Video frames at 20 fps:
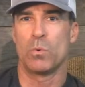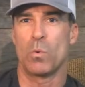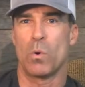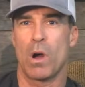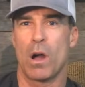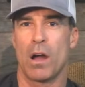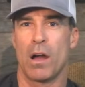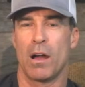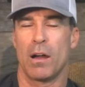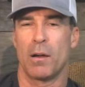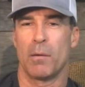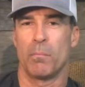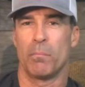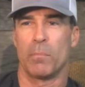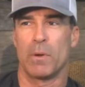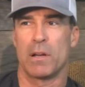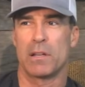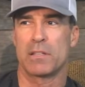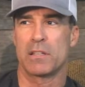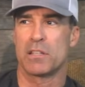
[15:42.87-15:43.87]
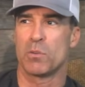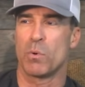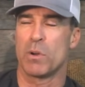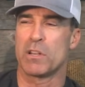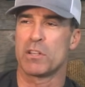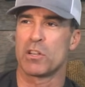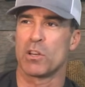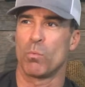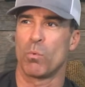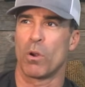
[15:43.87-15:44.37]
a
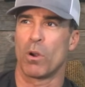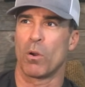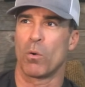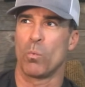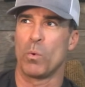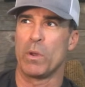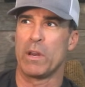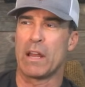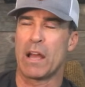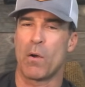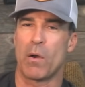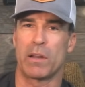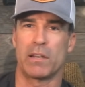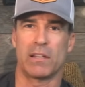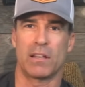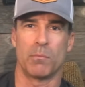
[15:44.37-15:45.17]
situation where we now had to